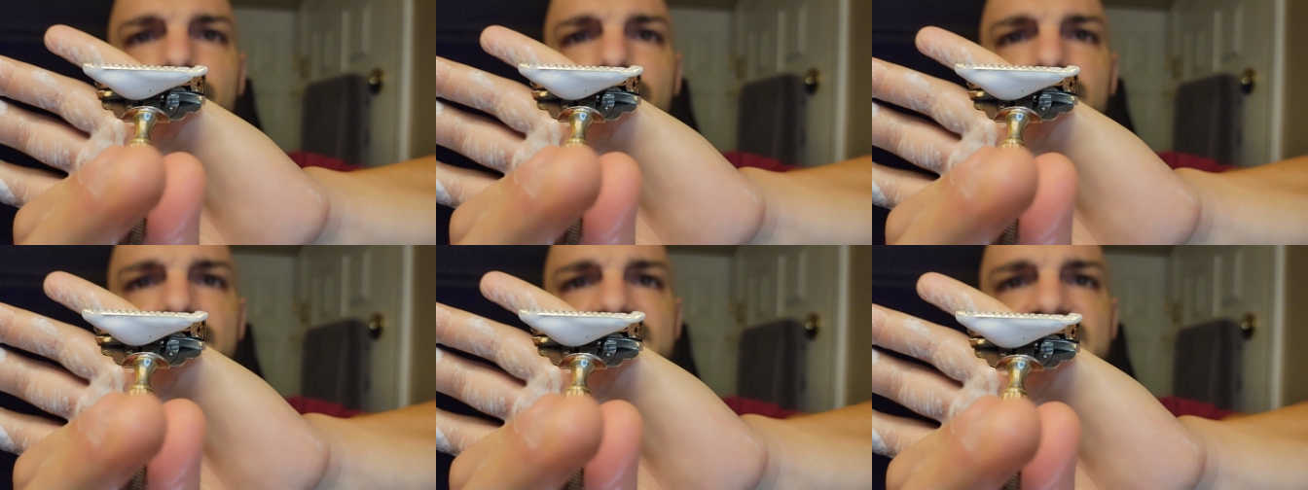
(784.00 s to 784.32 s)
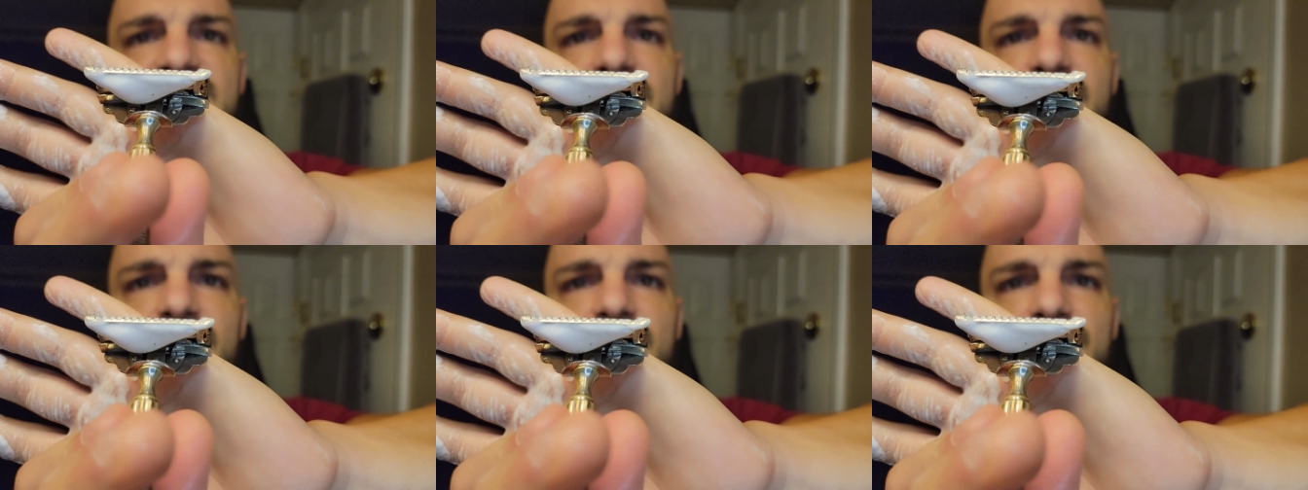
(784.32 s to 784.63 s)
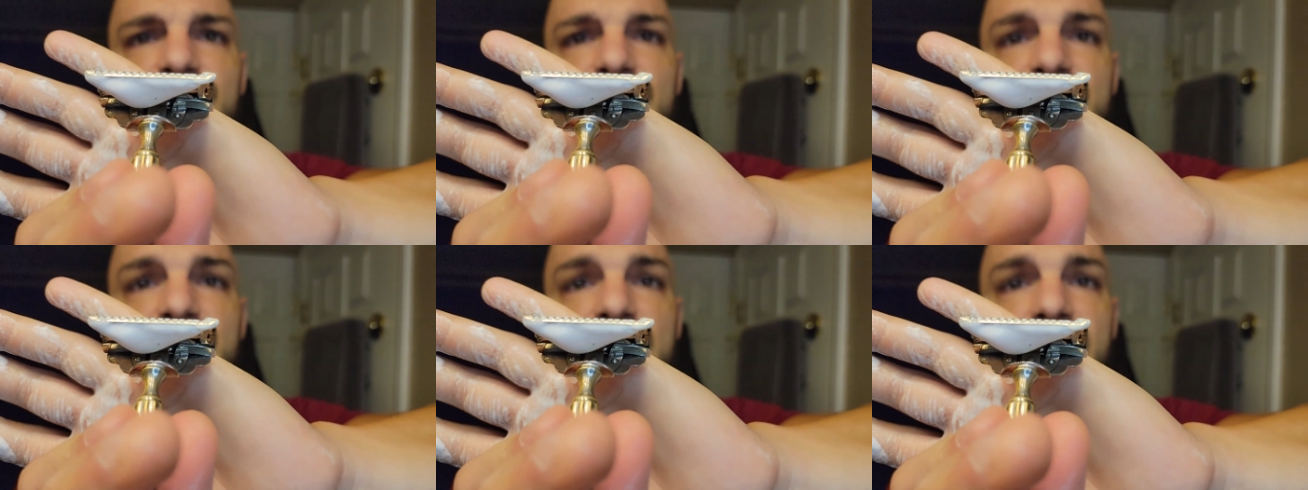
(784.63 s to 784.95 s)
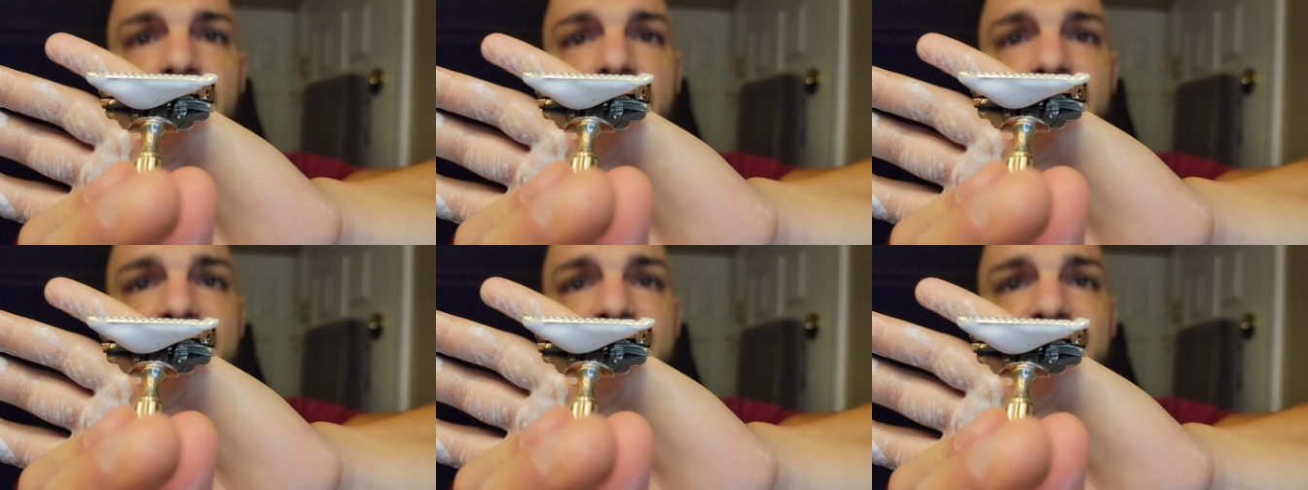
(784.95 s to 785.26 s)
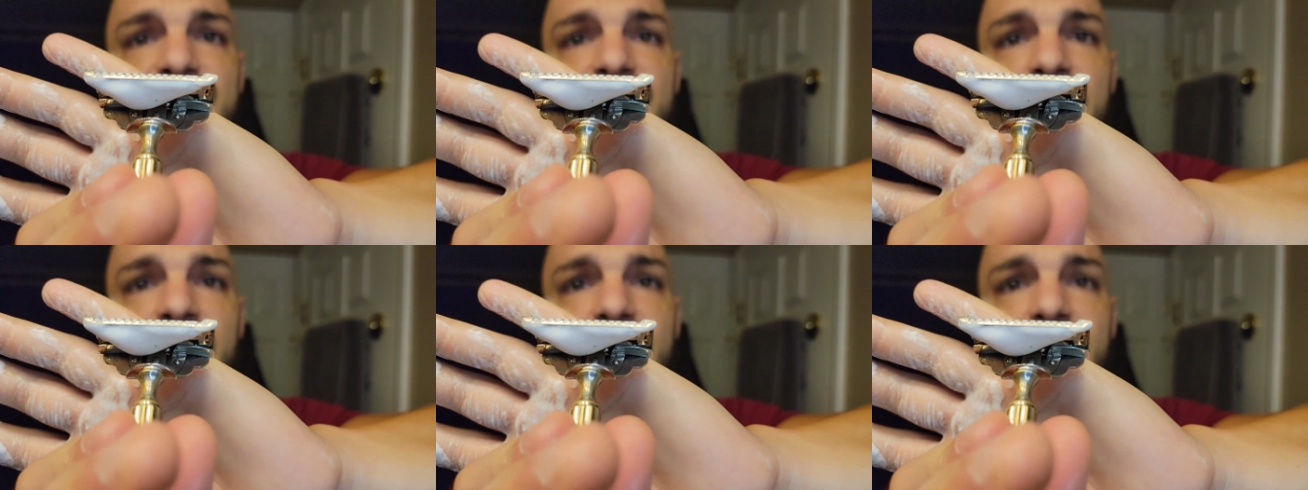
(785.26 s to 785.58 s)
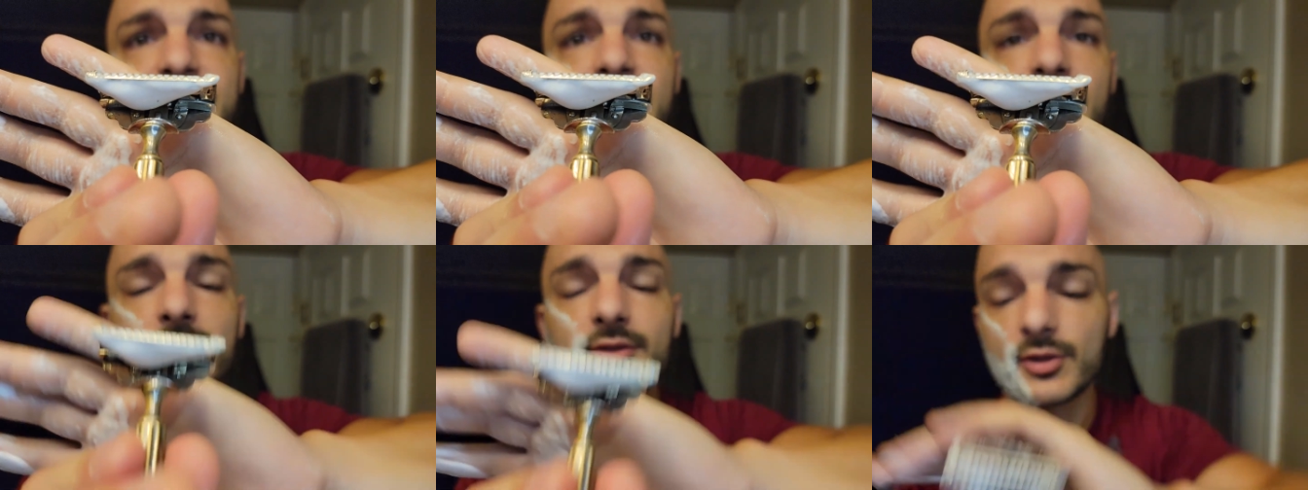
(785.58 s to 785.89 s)
you can see that just it's just
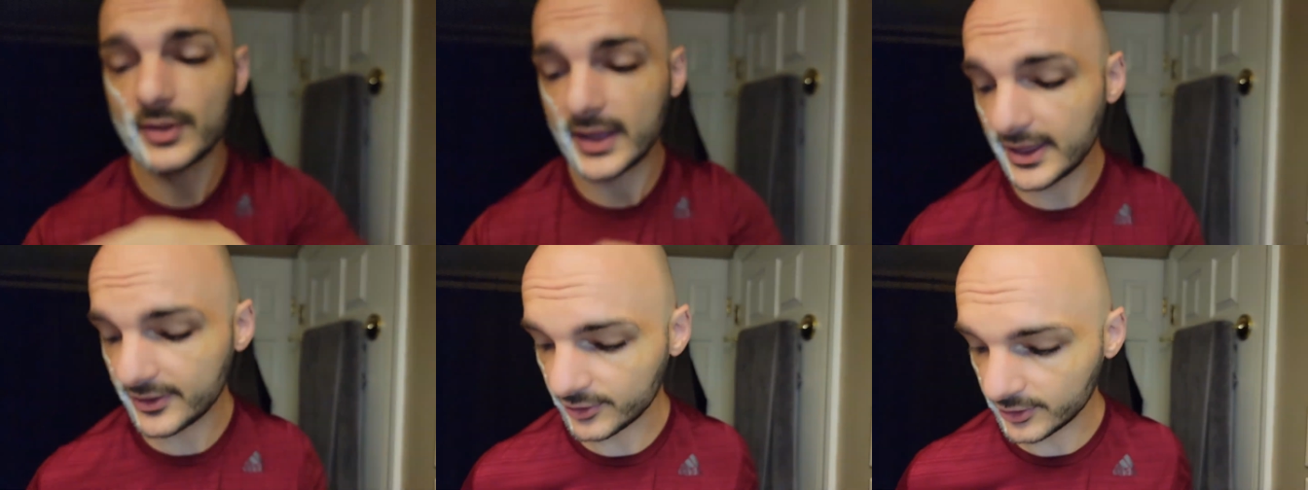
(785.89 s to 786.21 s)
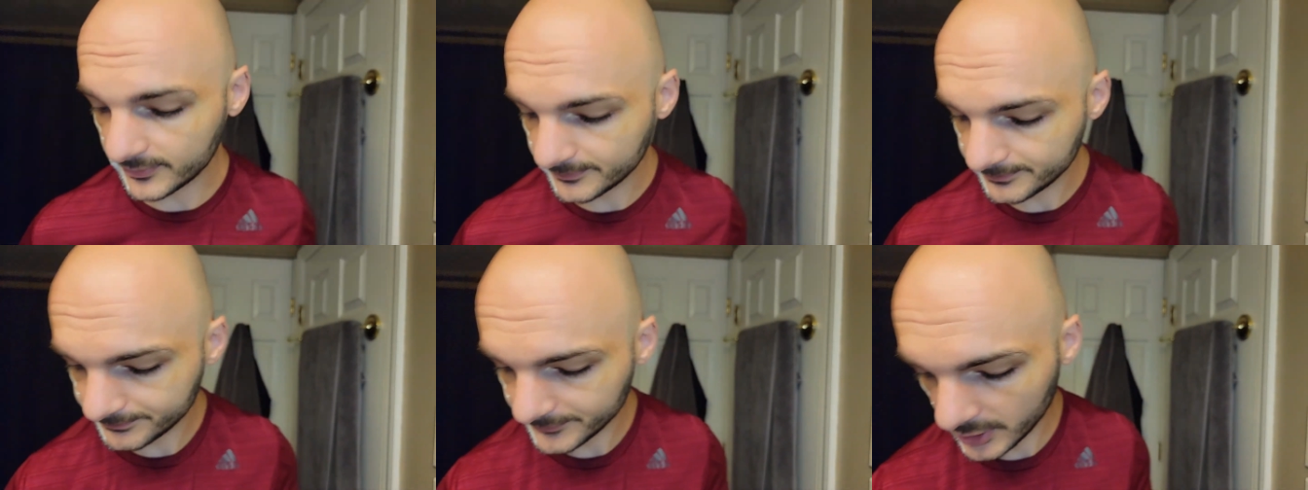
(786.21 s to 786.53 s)
taking down the lather,